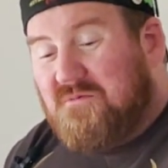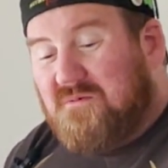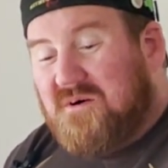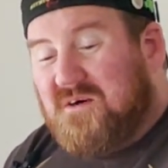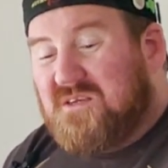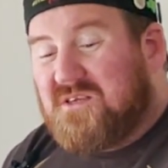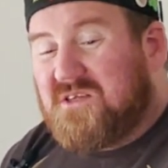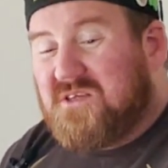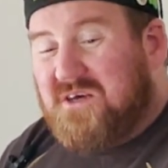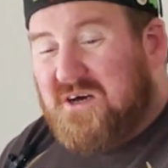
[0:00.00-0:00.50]

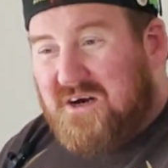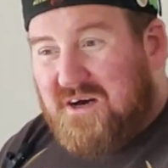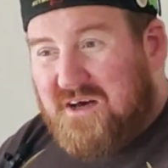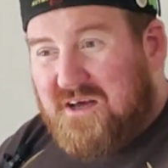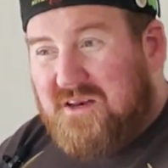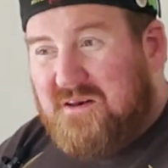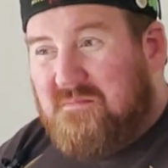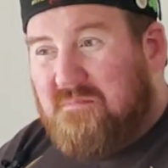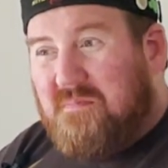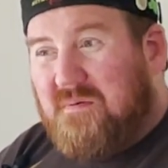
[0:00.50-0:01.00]
was
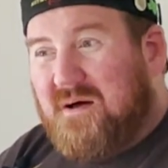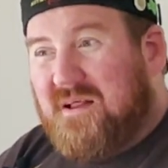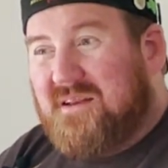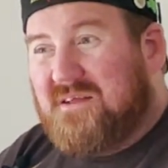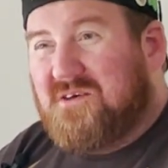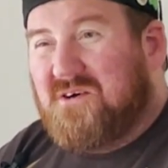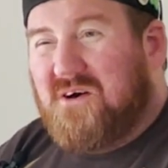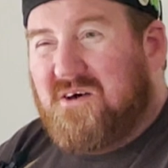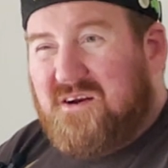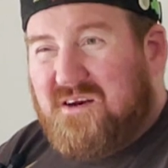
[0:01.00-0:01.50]
good,
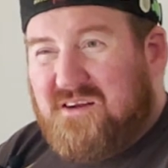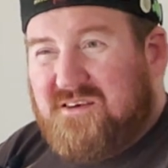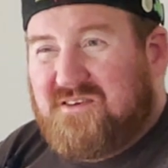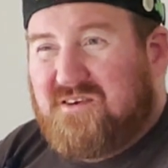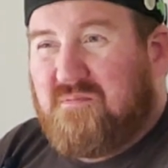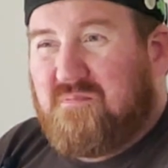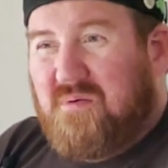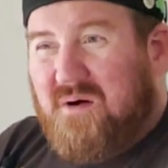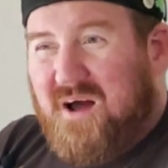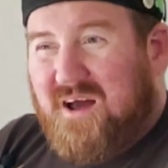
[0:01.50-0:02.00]
but good in a
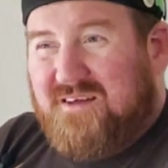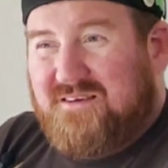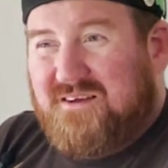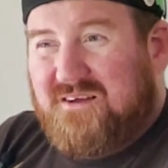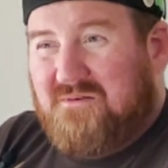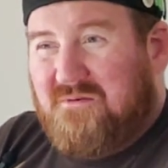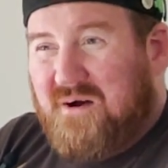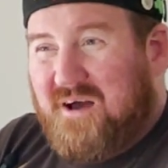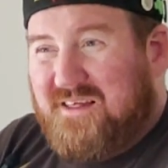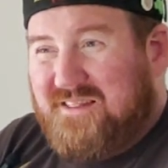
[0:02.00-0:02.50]

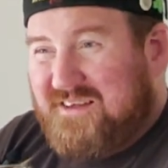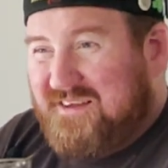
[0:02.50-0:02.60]
surprising way.